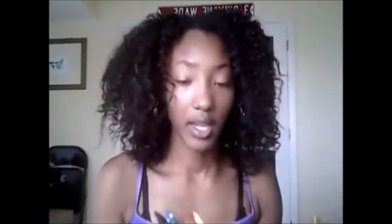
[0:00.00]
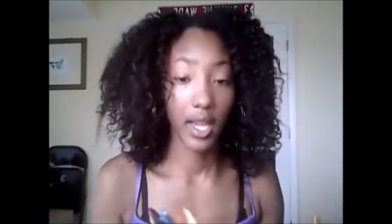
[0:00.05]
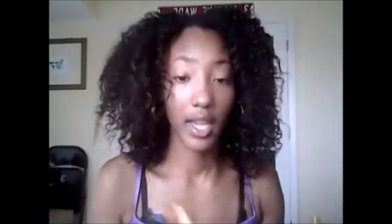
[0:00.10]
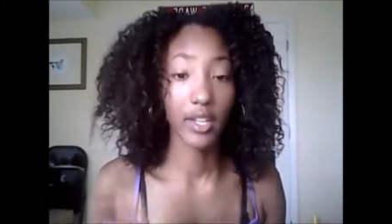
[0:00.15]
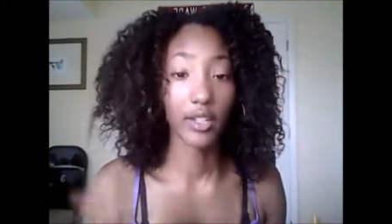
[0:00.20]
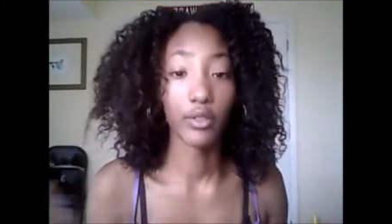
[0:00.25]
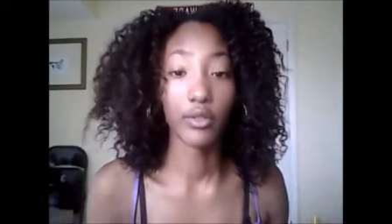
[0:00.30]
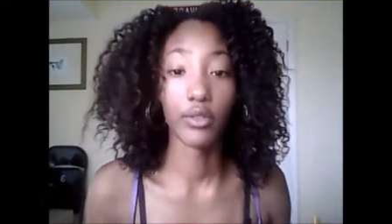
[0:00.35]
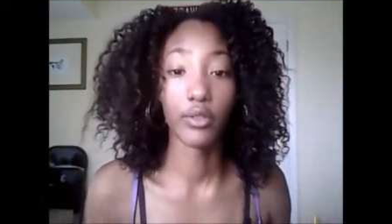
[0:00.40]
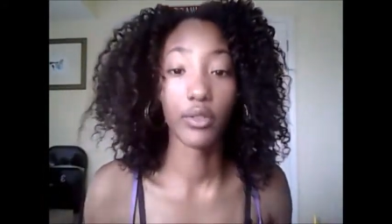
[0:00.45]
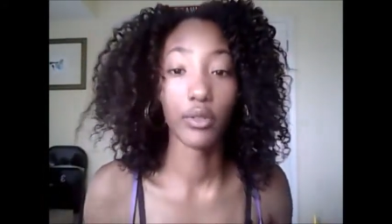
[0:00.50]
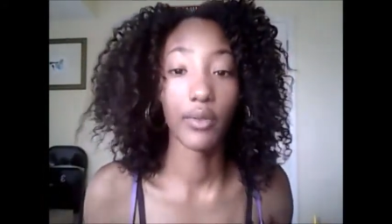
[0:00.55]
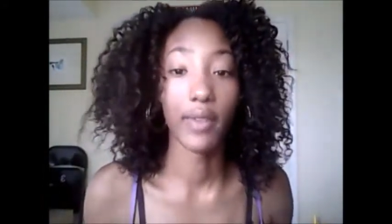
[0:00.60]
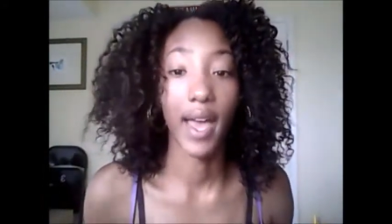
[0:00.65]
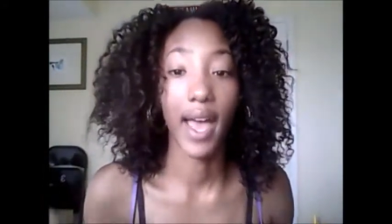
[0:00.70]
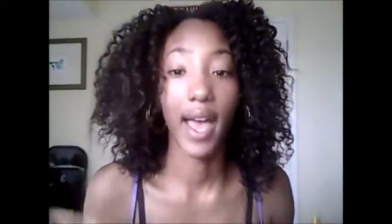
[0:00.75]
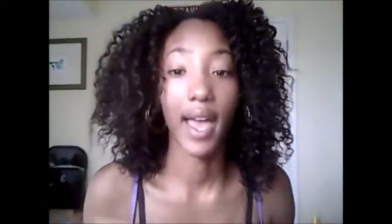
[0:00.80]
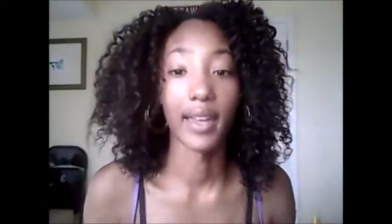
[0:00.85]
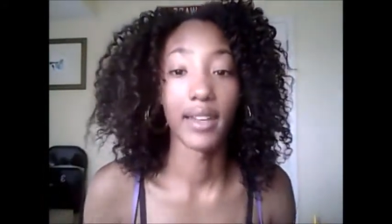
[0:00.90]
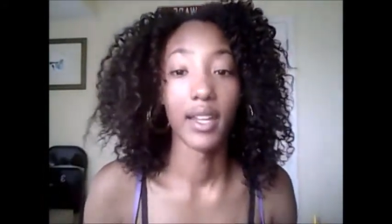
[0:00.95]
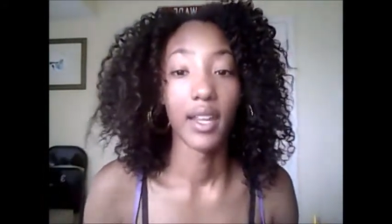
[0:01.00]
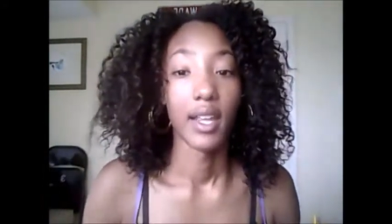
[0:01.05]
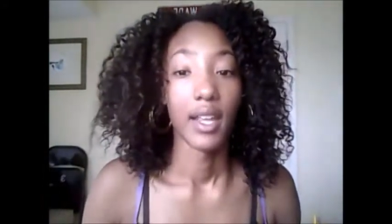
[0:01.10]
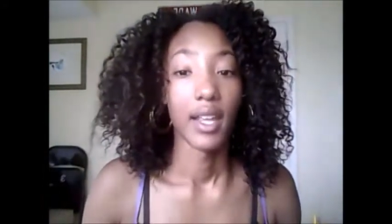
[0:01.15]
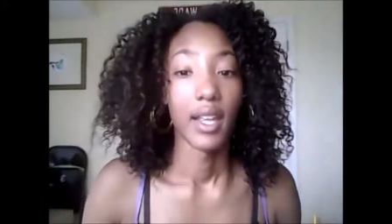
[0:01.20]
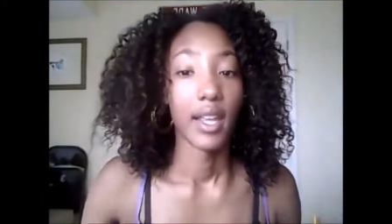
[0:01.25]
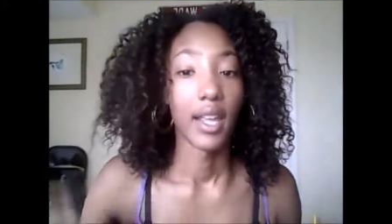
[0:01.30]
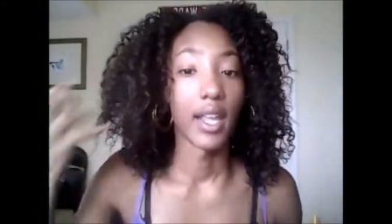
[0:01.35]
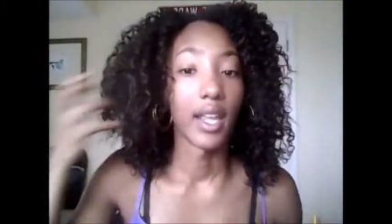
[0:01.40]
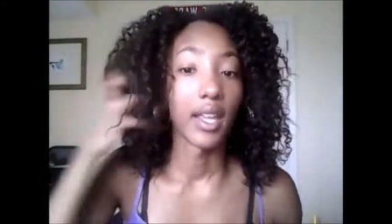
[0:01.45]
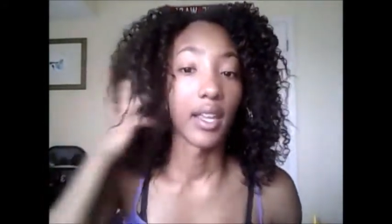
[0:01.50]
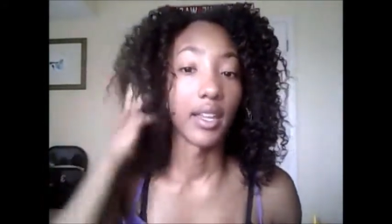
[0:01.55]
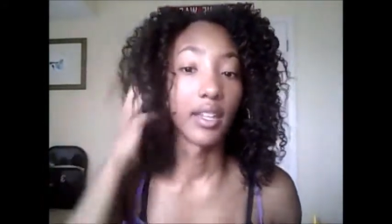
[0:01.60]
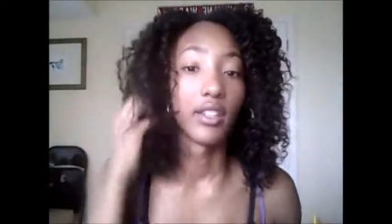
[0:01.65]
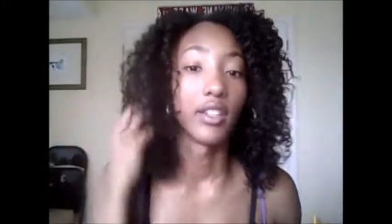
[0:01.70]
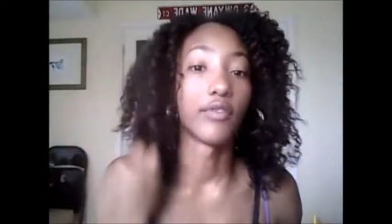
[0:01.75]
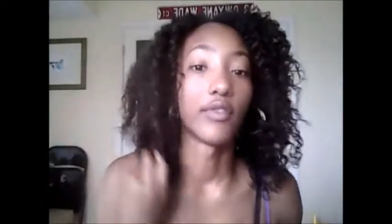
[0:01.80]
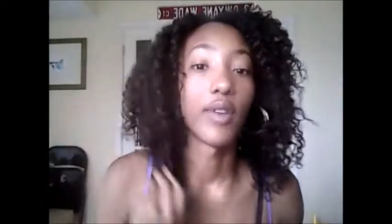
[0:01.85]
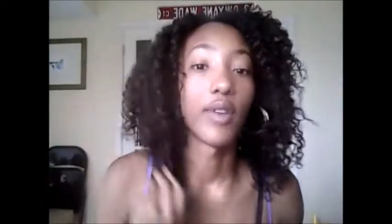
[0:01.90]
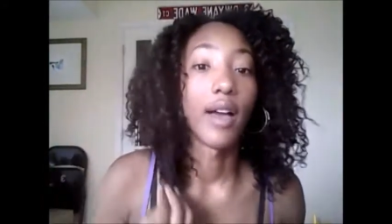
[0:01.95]
and you do that
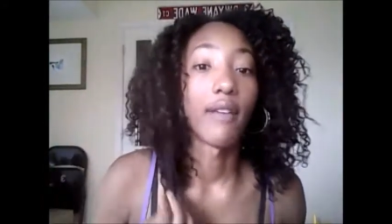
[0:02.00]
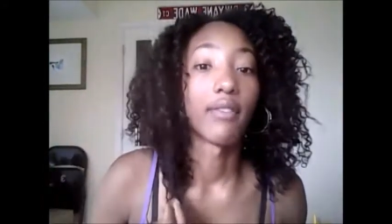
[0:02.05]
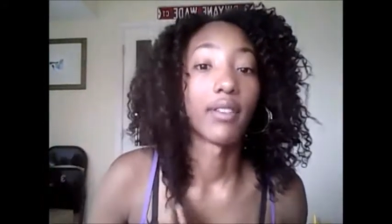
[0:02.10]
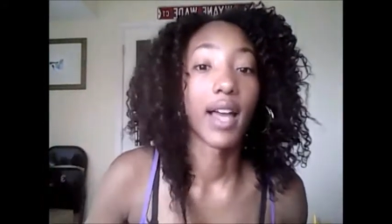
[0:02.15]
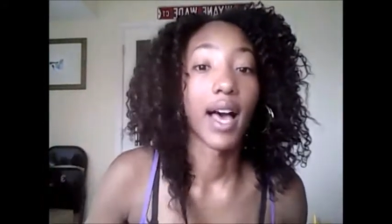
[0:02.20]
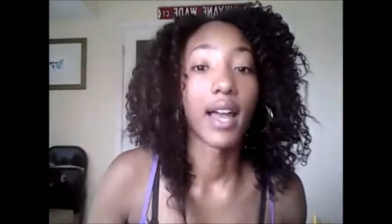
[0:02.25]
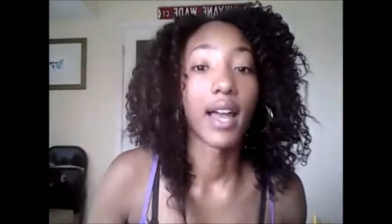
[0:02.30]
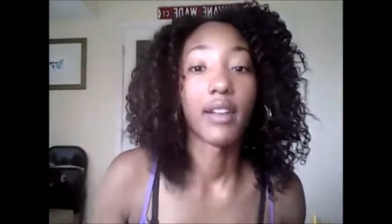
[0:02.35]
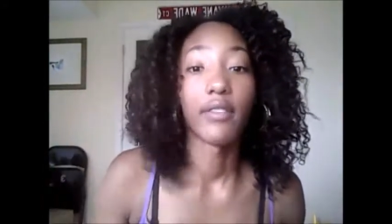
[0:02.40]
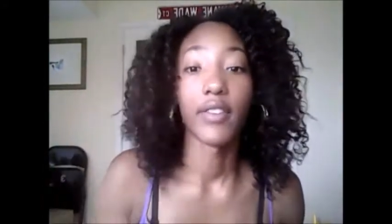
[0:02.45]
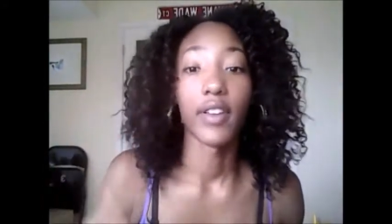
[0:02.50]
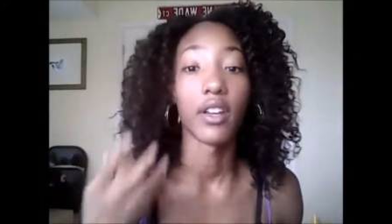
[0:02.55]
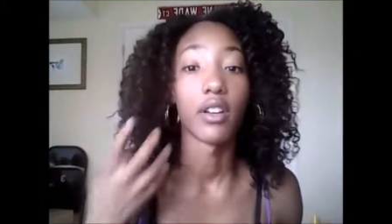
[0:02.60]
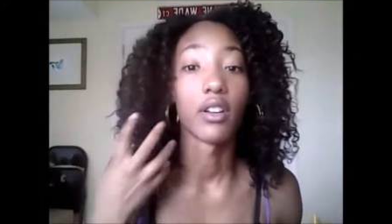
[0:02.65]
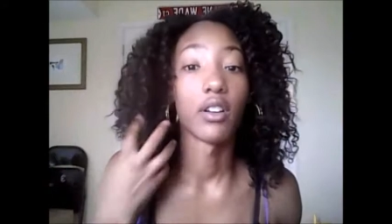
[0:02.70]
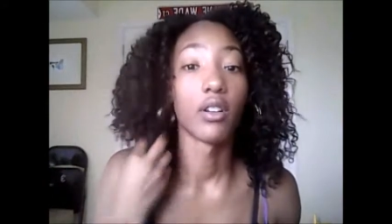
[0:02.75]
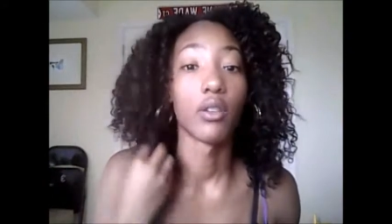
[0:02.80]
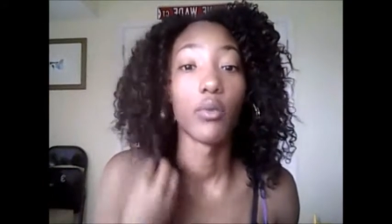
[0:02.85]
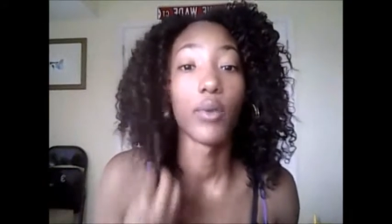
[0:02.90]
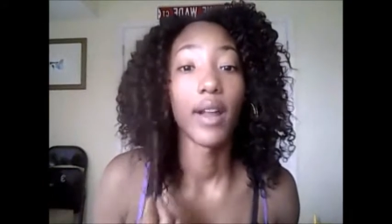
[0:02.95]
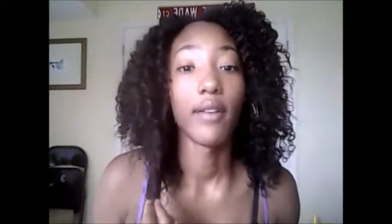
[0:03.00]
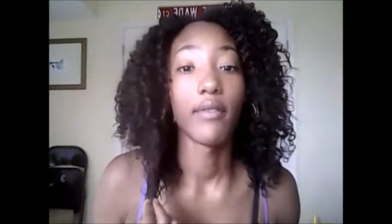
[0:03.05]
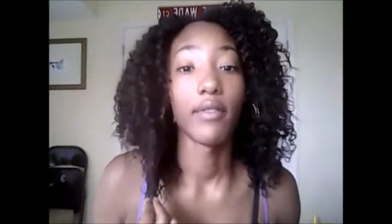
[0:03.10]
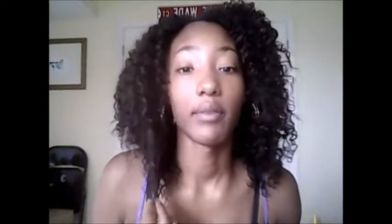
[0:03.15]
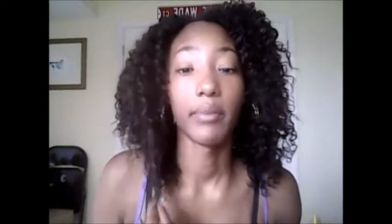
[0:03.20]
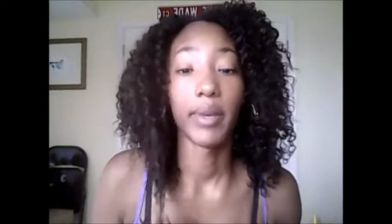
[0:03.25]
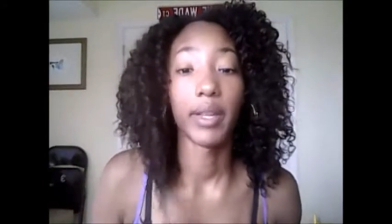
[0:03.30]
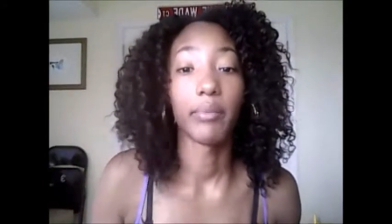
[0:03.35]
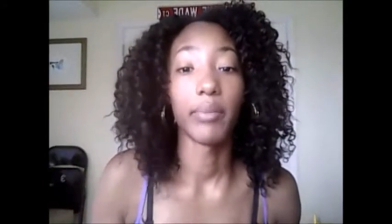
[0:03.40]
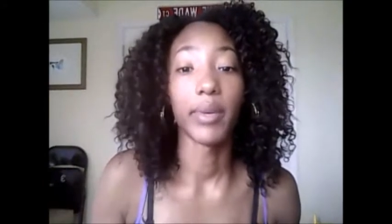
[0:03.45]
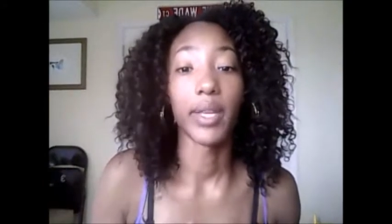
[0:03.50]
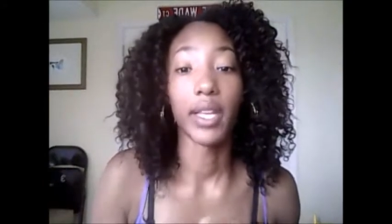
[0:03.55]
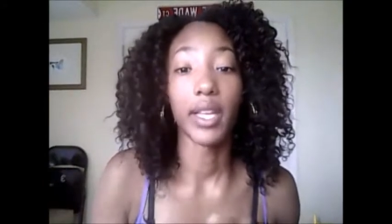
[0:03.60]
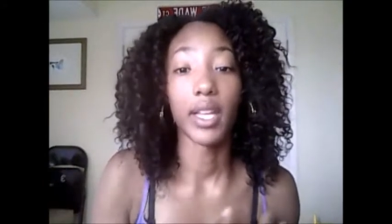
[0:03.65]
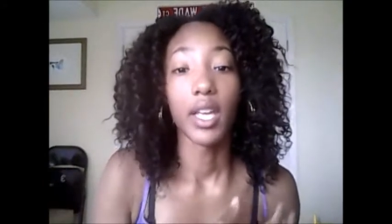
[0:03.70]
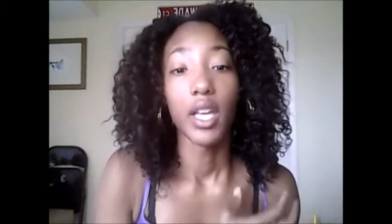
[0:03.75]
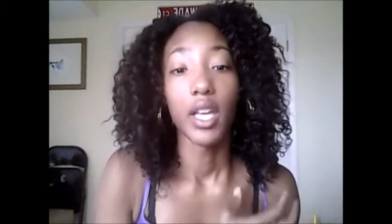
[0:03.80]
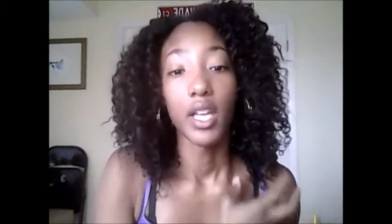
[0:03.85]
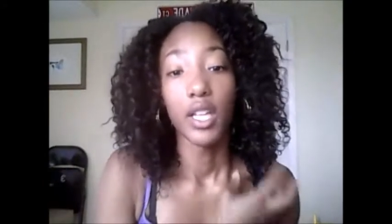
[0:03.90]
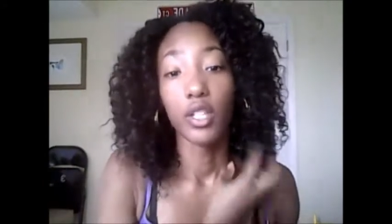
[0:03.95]
and if you have a lot of hair or whatever it may
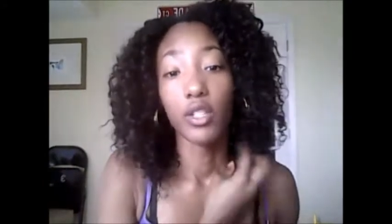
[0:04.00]
be